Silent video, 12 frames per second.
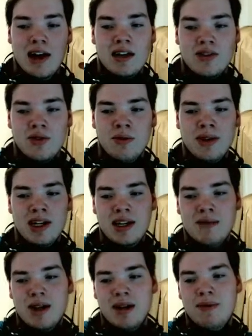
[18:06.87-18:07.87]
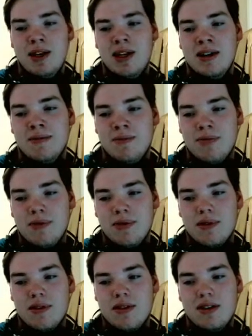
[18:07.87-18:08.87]
Score Bunny, in my opinion,
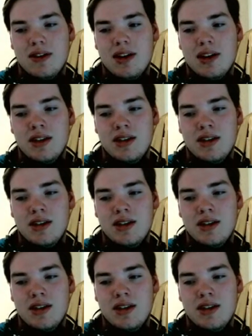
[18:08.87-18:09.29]
I